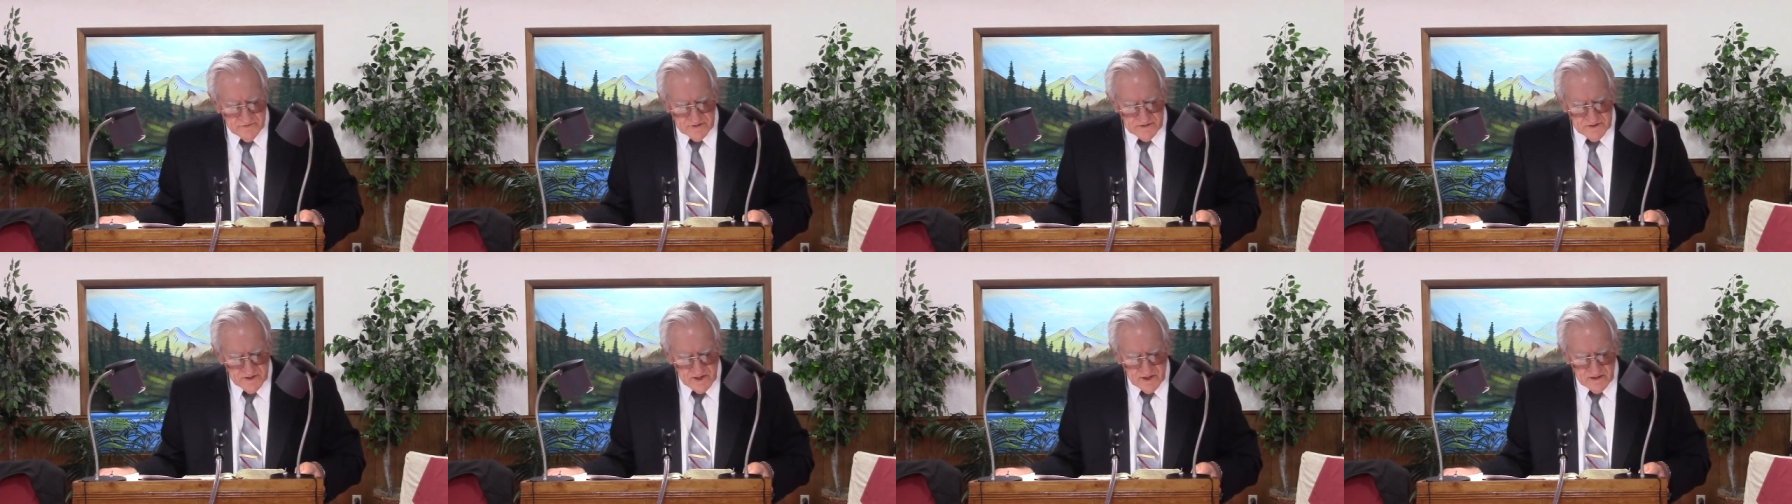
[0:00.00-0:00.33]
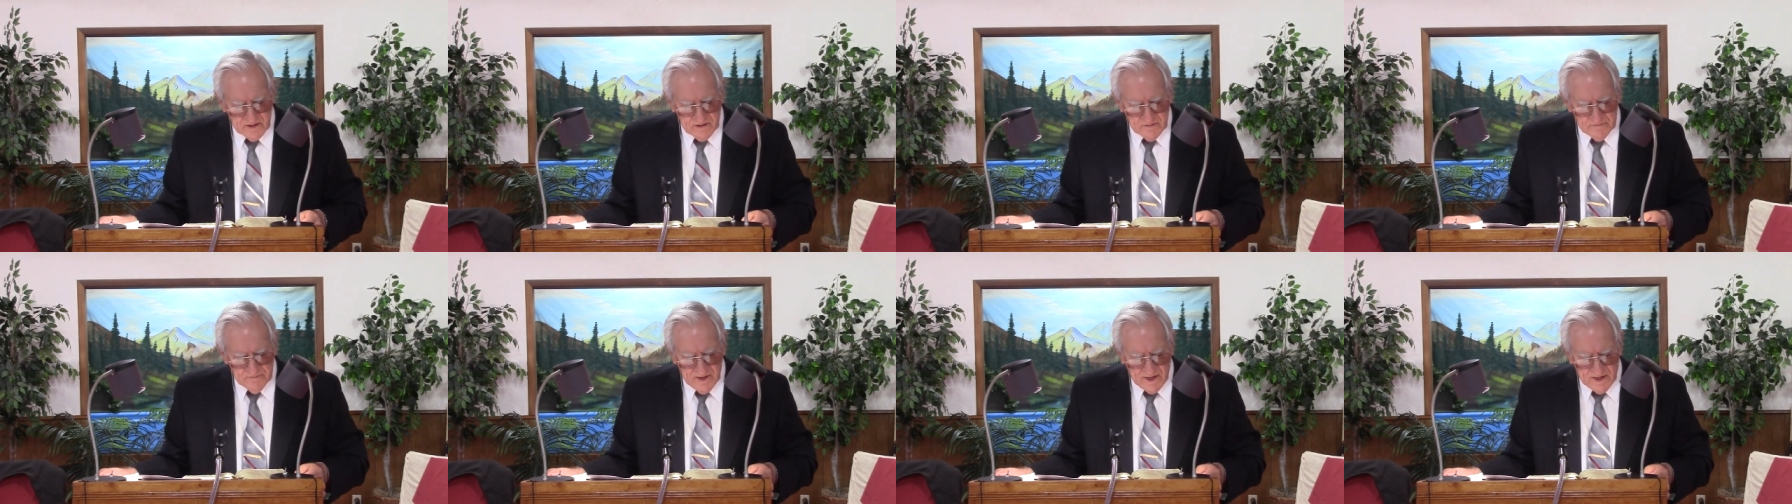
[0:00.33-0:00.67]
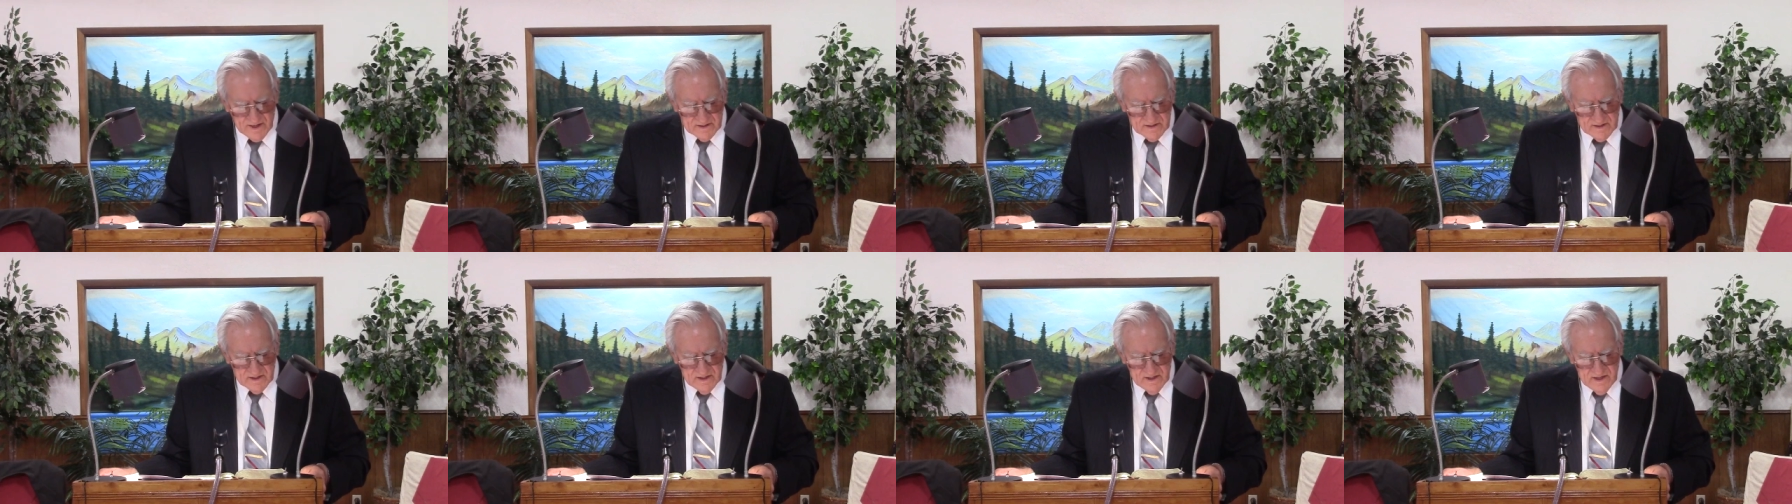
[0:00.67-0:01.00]
with the other
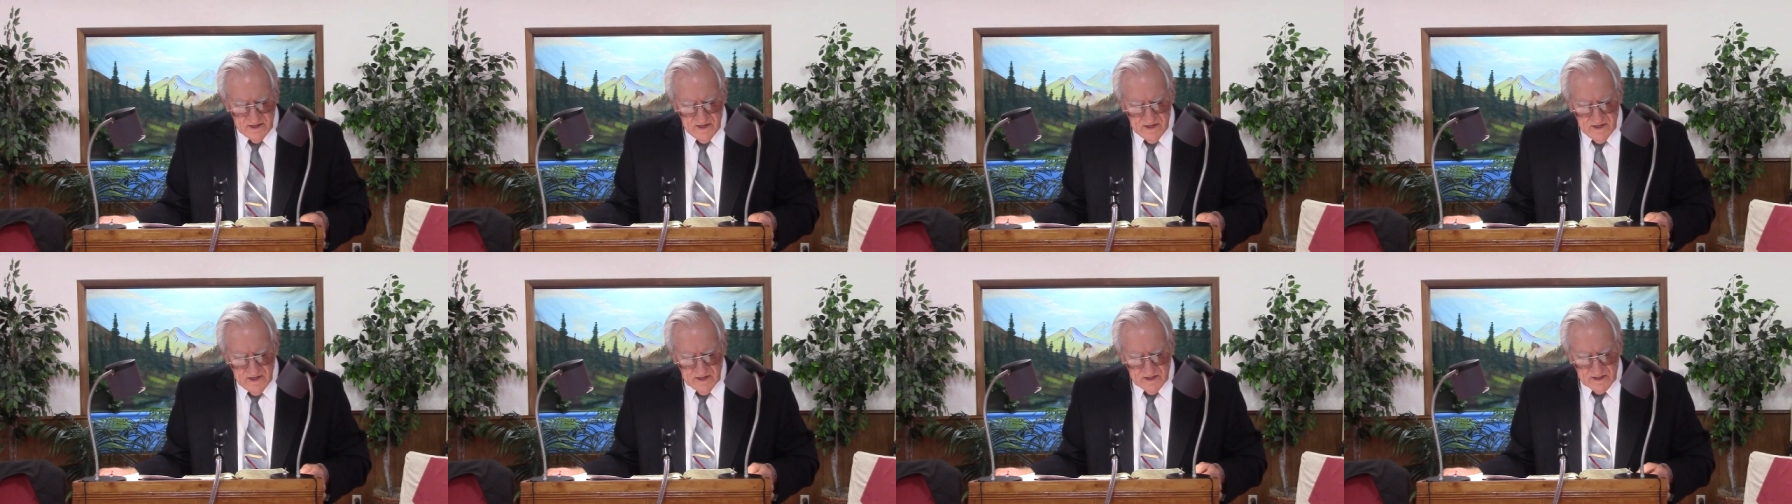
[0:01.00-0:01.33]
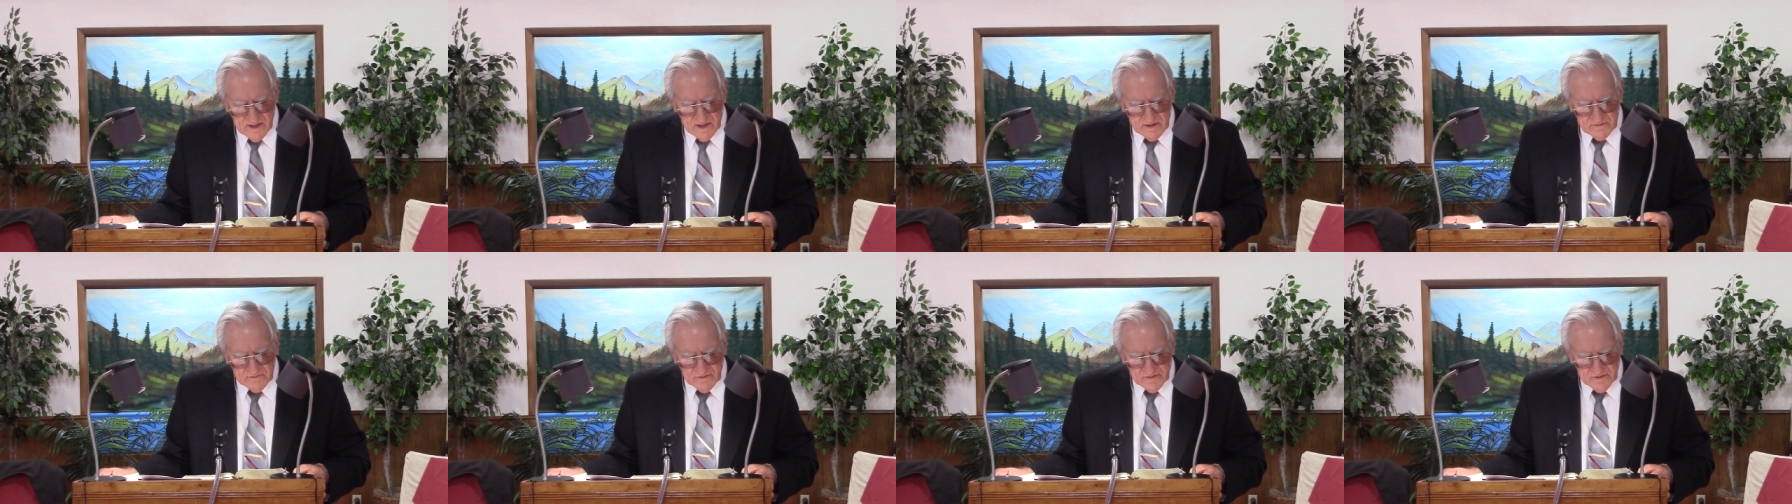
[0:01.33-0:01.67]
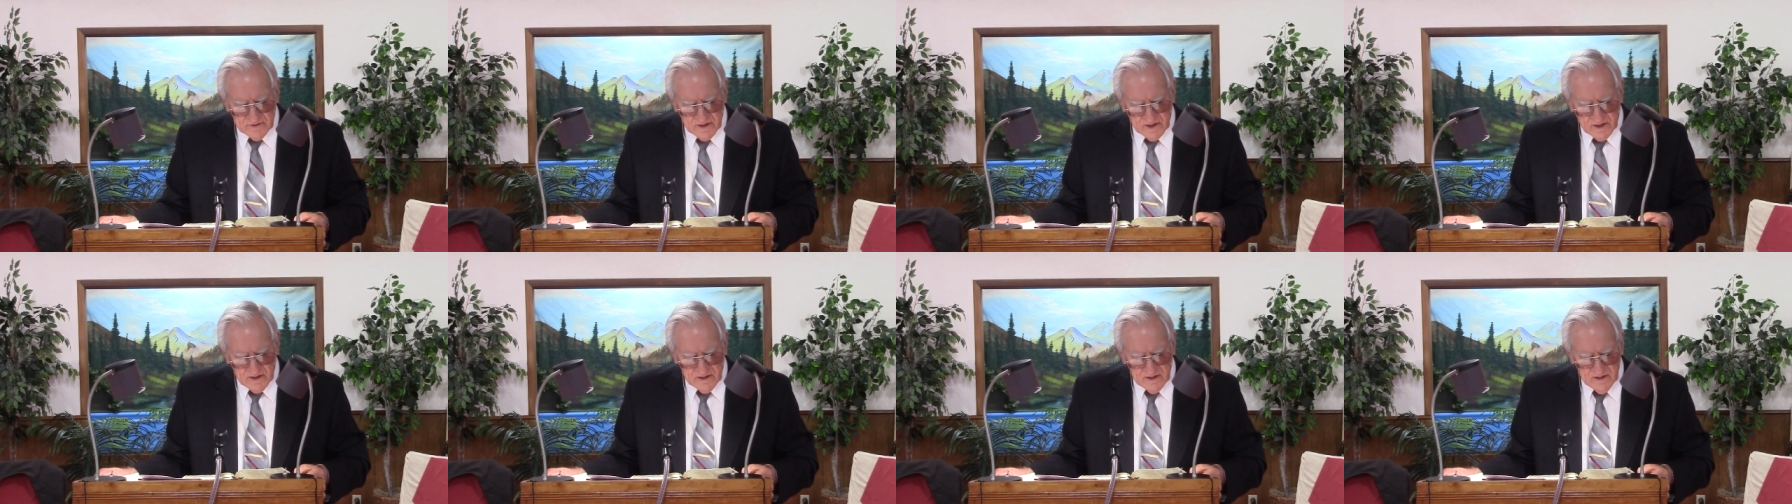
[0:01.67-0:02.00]
men that were
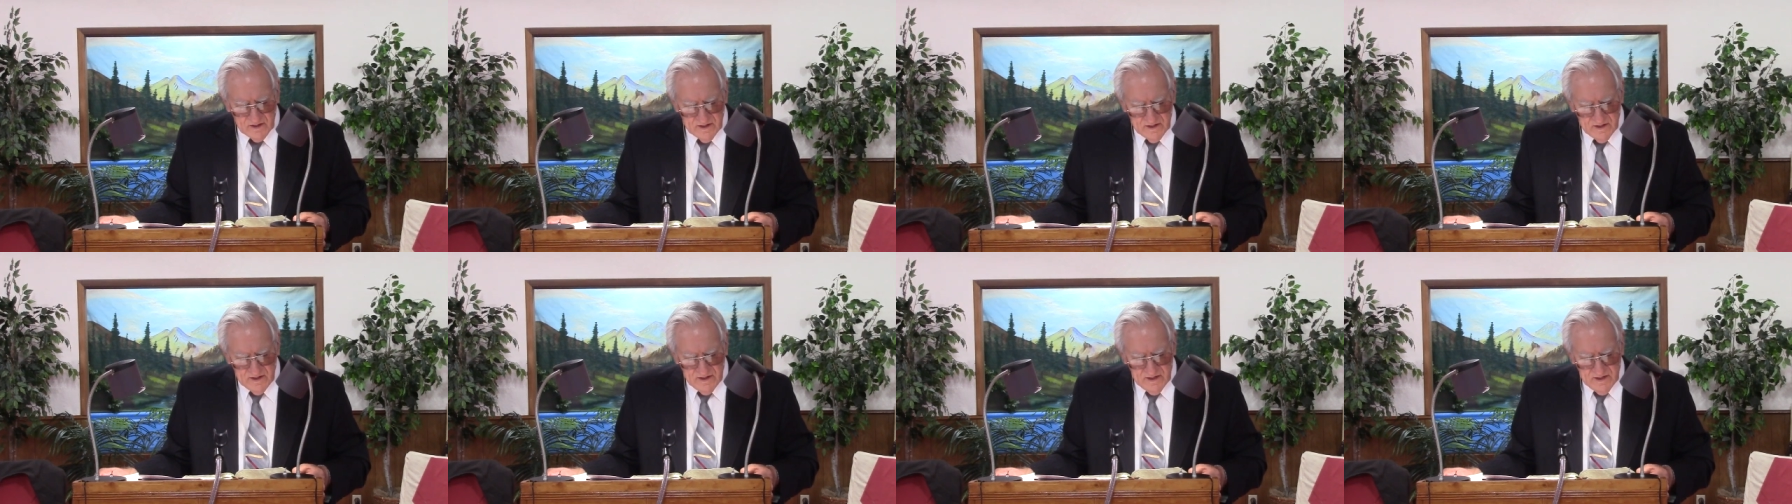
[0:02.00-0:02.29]
there.